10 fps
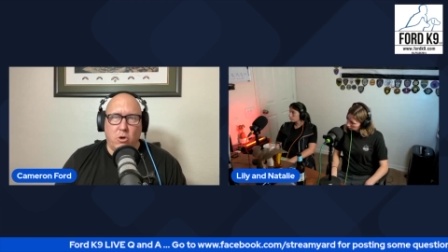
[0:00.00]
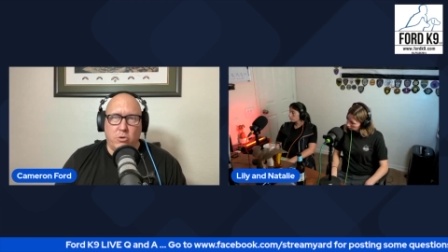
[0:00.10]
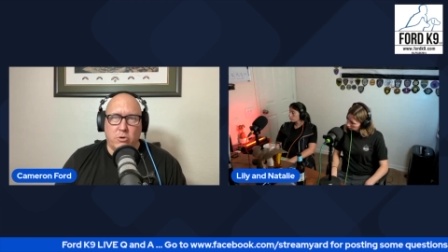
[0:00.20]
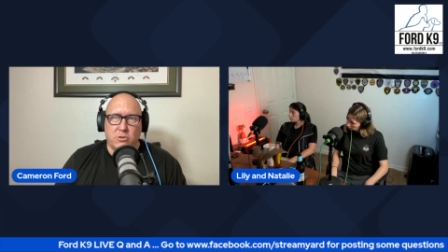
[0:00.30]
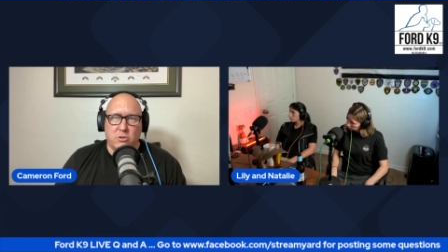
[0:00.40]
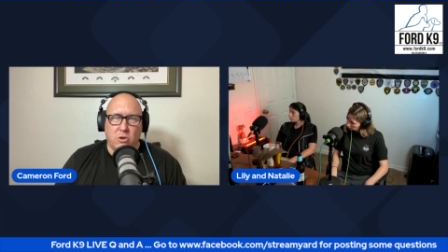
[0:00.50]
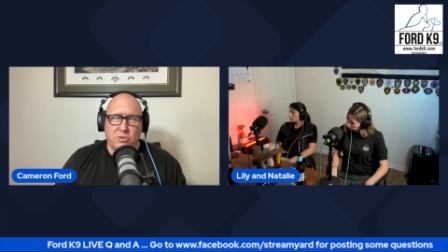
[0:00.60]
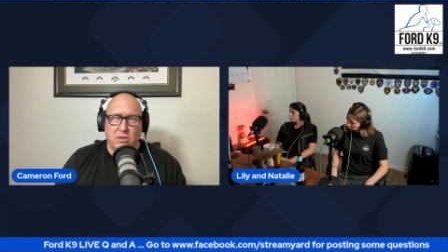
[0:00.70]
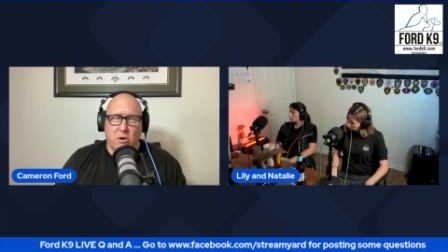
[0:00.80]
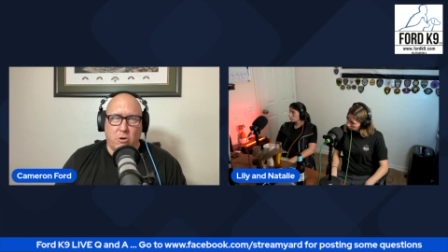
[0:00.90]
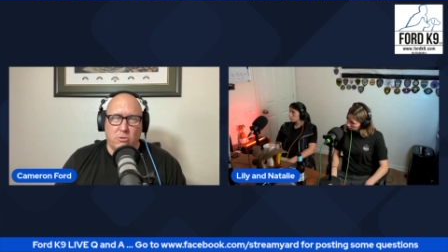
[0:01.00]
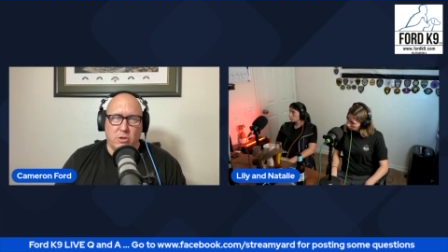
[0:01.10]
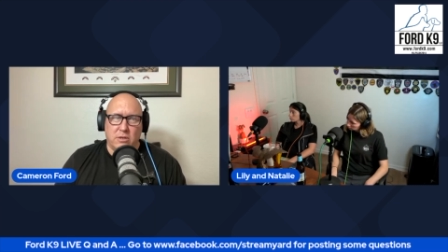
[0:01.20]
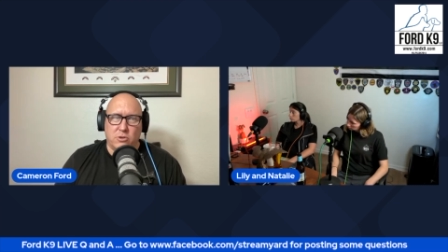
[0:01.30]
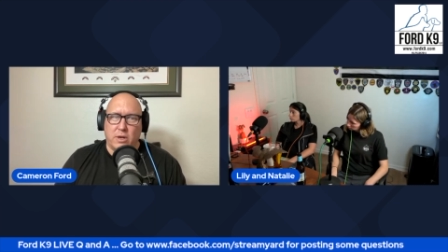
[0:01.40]
odor. So those that aren't
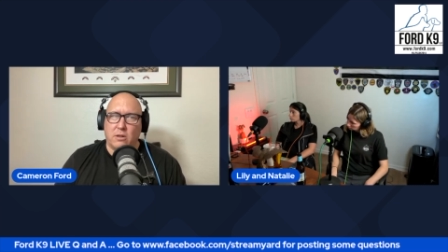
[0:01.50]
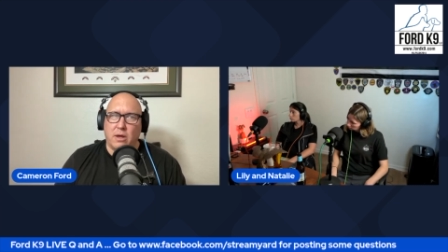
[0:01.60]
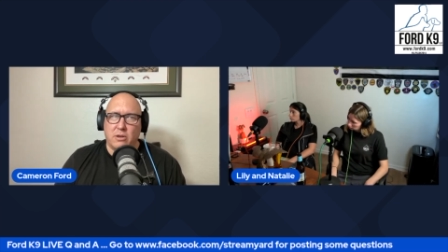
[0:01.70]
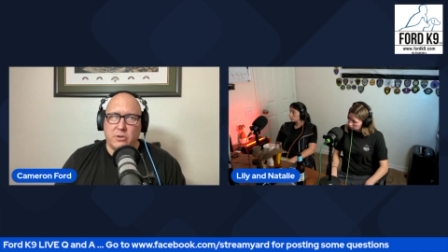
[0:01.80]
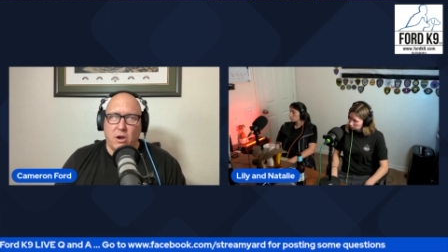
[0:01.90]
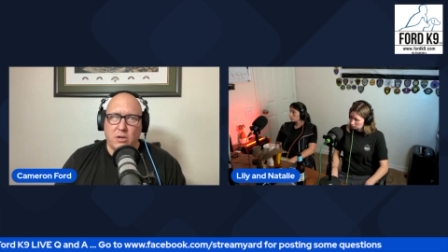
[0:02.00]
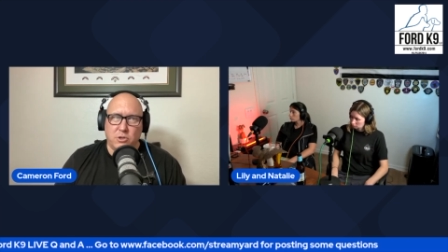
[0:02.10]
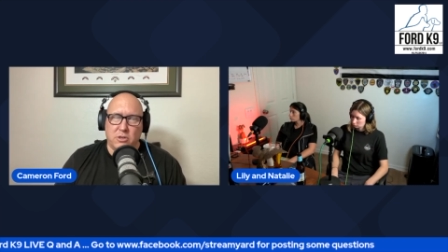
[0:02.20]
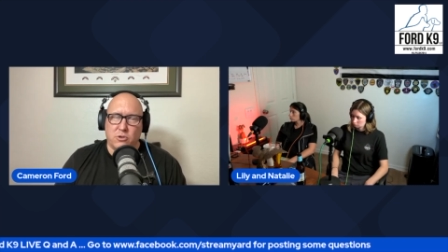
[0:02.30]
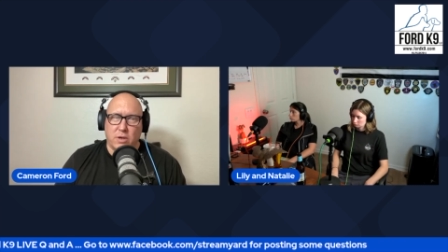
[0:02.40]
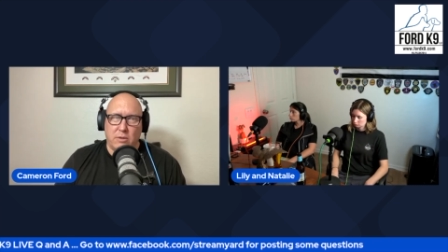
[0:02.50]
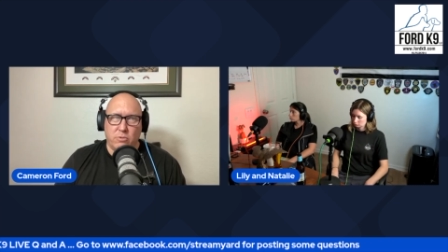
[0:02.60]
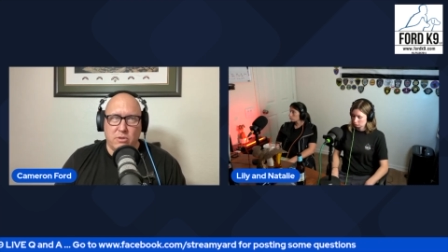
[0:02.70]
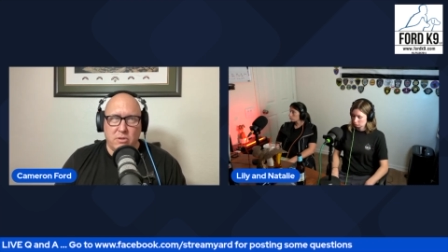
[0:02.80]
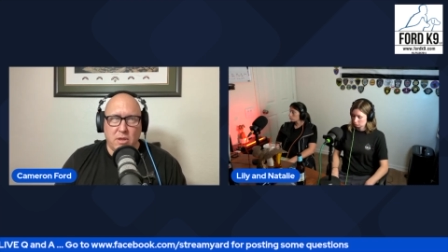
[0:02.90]
looking to train a lot of dogs, you can train
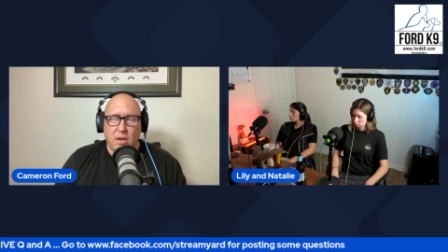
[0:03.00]
with